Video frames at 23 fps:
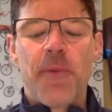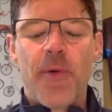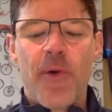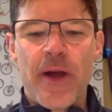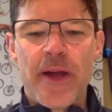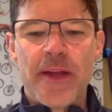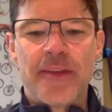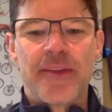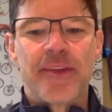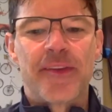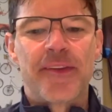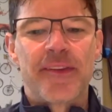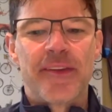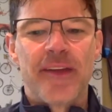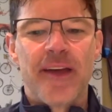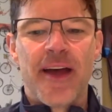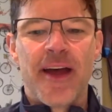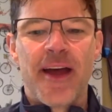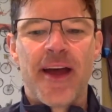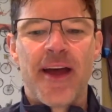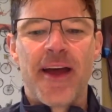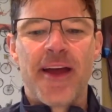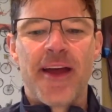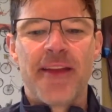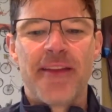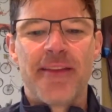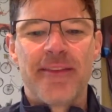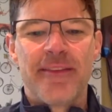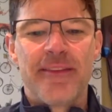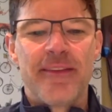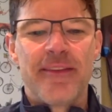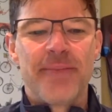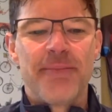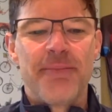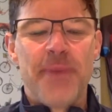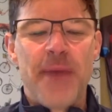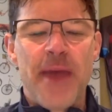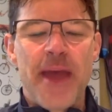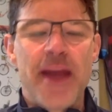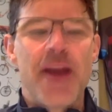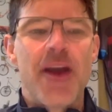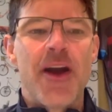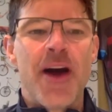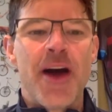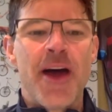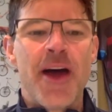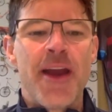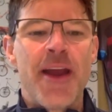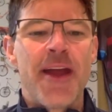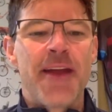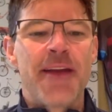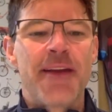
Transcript: points. I bang on.